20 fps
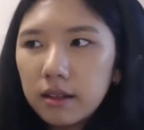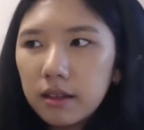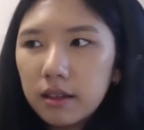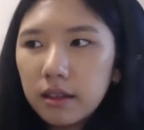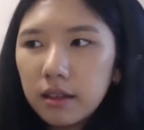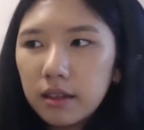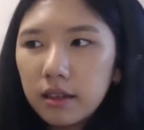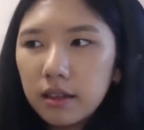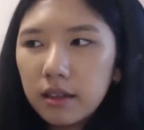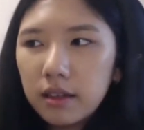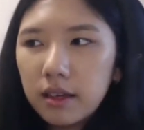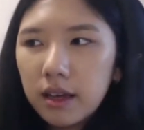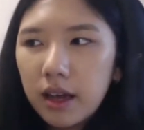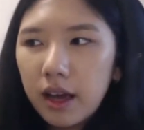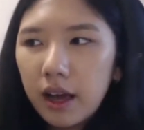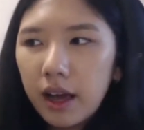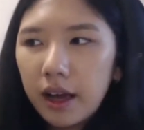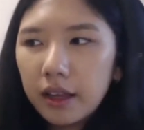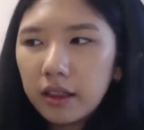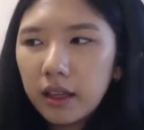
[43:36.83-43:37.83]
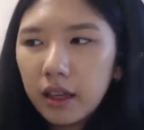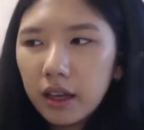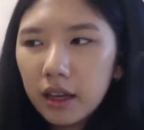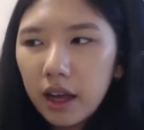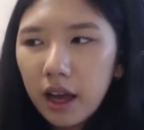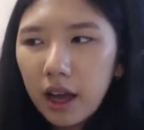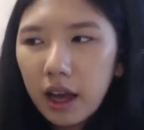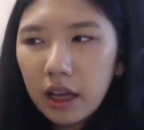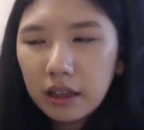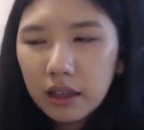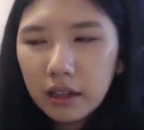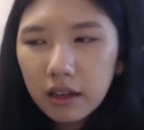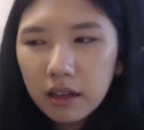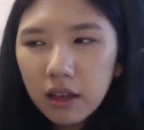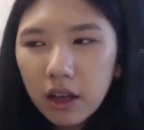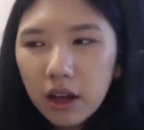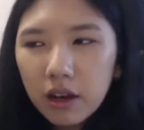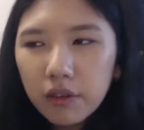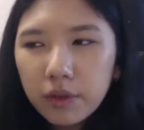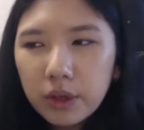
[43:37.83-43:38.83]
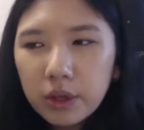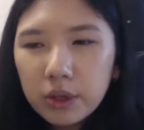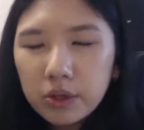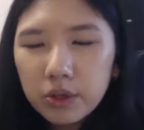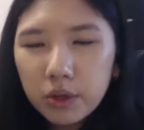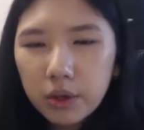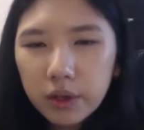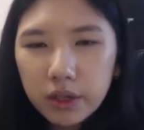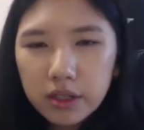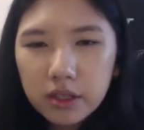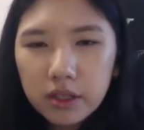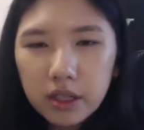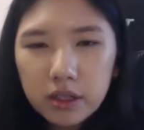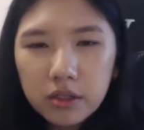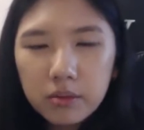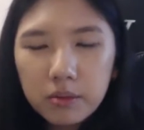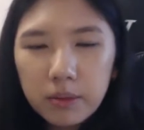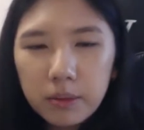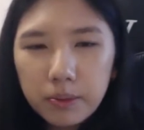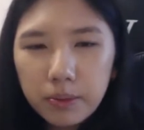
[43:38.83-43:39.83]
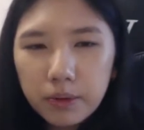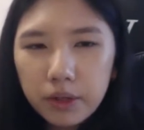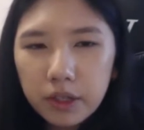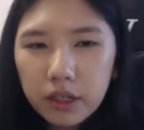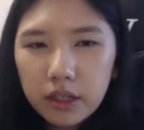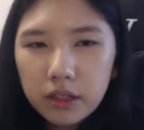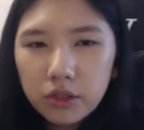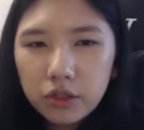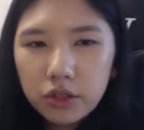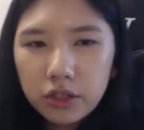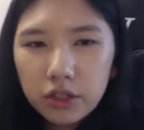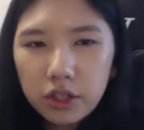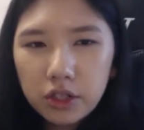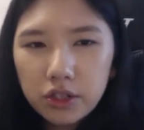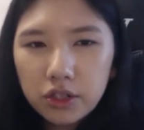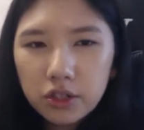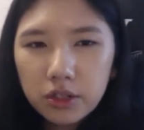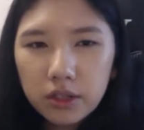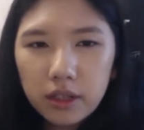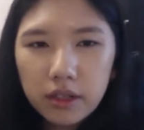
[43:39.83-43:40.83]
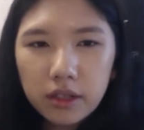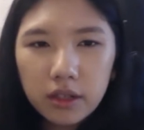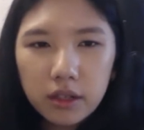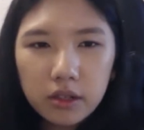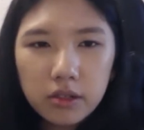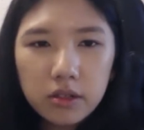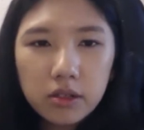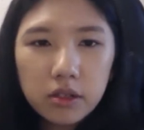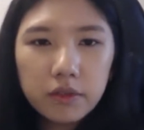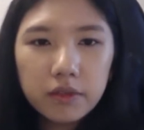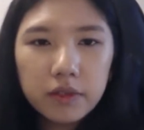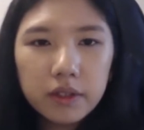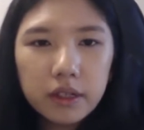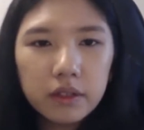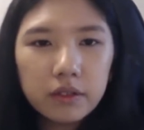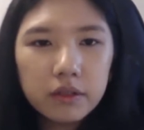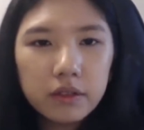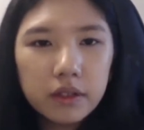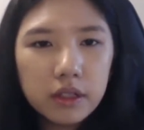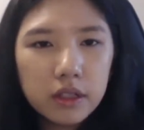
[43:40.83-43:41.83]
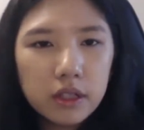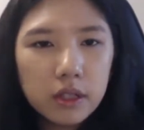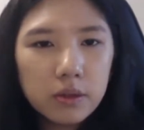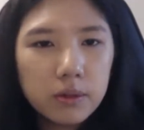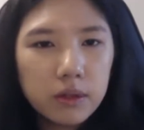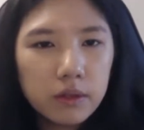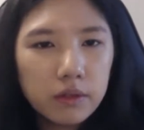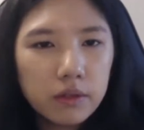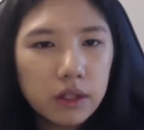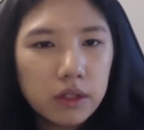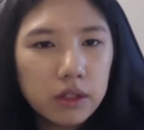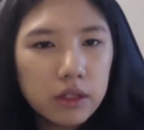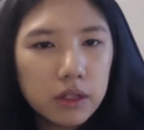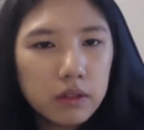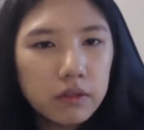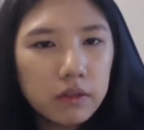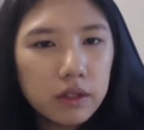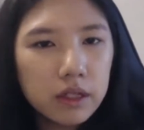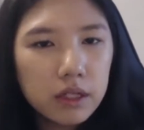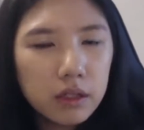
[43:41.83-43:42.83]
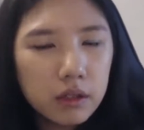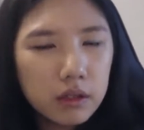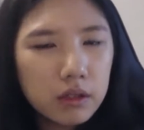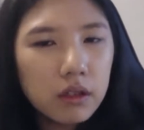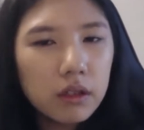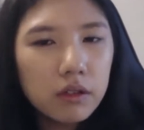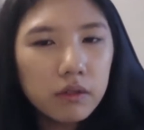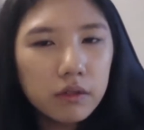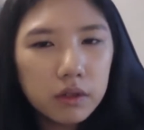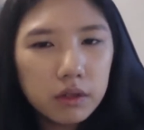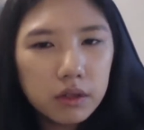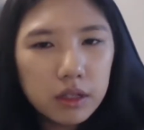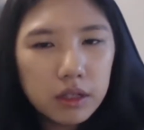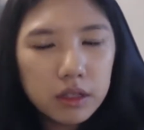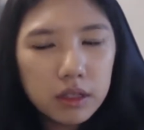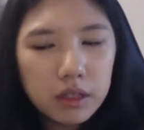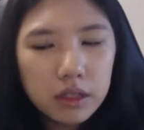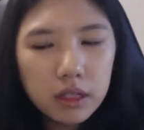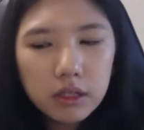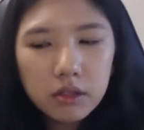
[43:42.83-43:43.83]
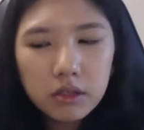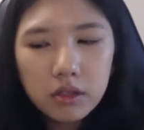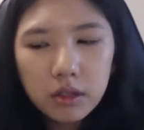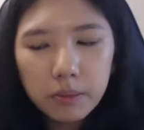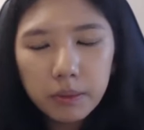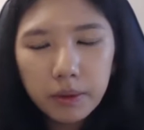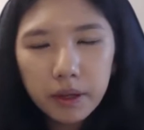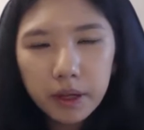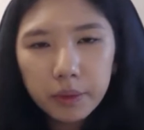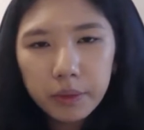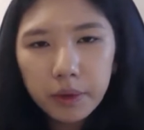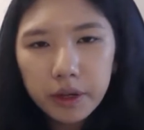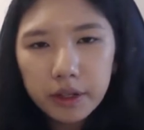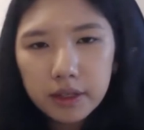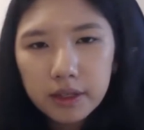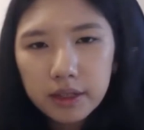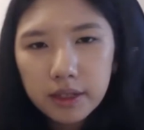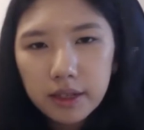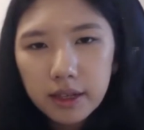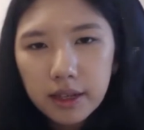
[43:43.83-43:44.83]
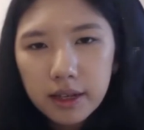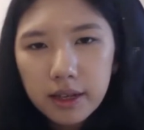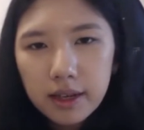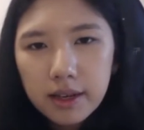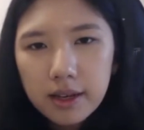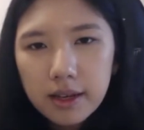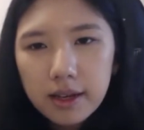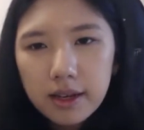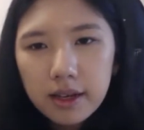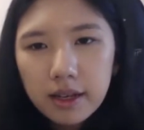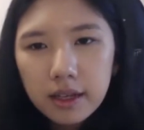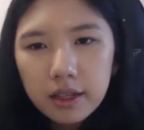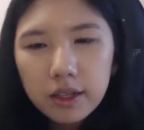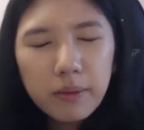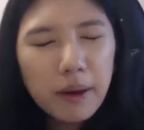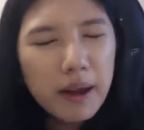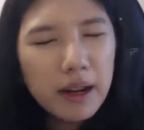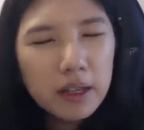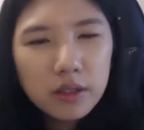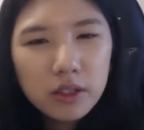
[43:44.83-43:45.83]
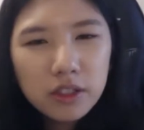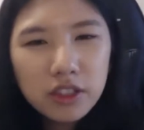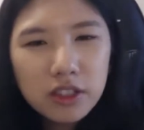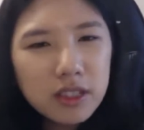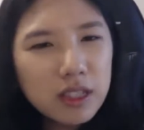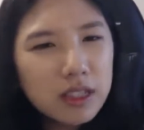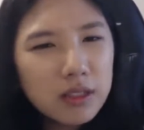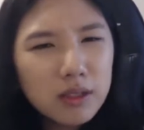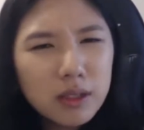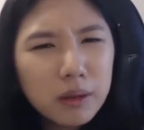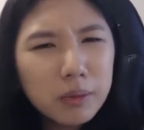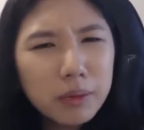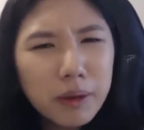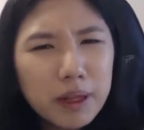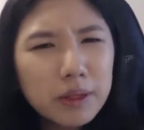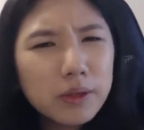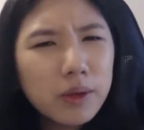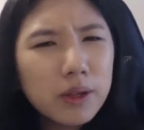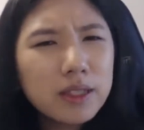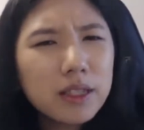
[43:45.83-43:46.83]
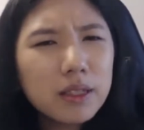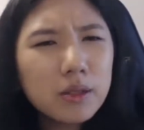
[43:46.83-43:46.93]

Yeah, I think a lot of news orgs tend to be pretty traditional and conservative in terms of their CV. So if you can stick to the plain ones, you might as well just stick to the plain ones as